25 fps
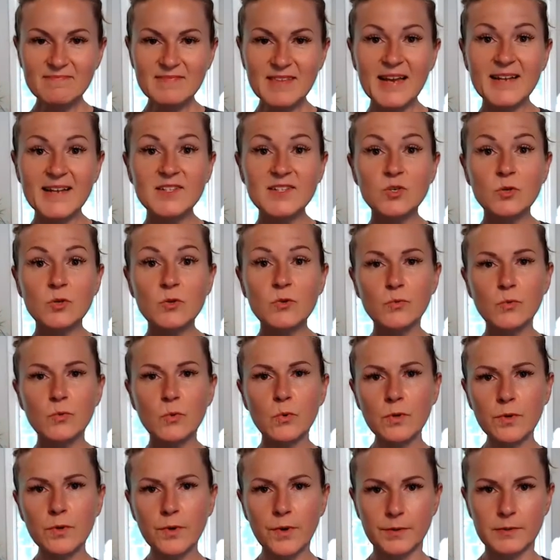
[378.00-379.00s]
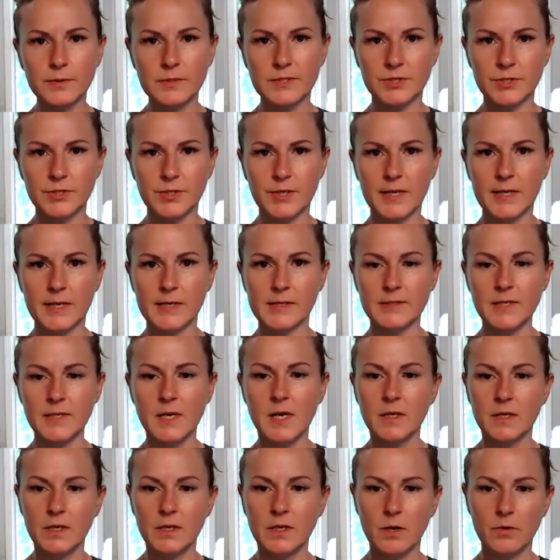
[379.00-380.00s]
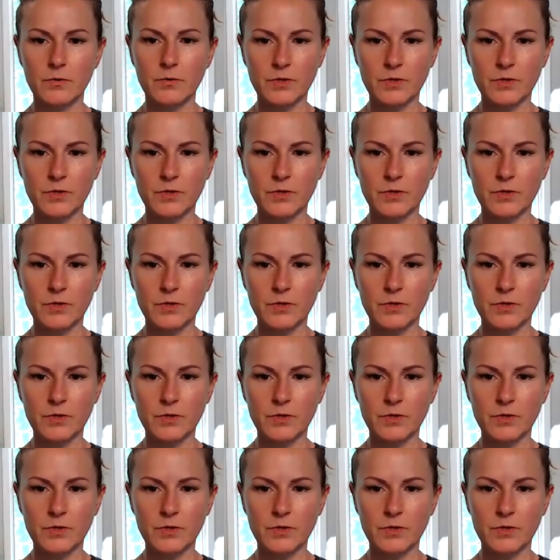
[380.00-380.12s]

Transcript: And so the roller coaster is, you know,